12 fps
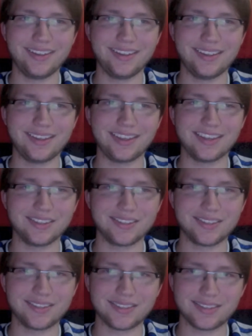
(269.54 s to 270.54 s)

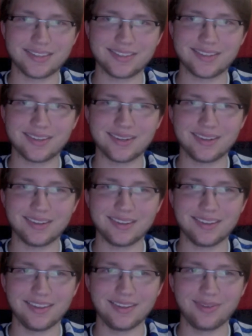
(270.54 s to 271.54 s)

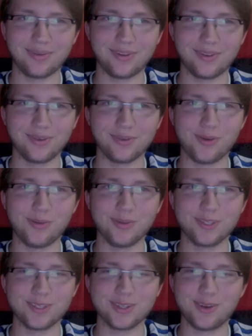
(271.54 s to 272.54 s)
it's one of those
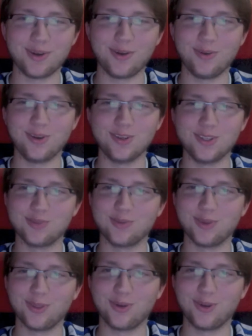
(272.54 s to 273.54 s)
moments in code where you just
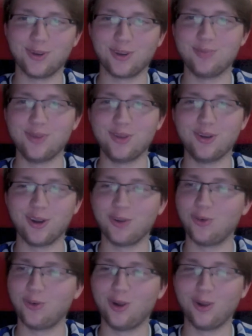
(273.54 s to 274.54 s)
want to throw your computer at a
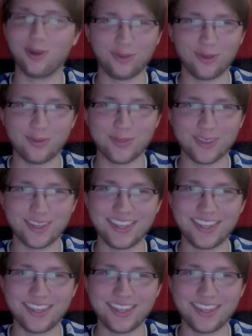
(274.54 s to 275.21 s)
wall or something.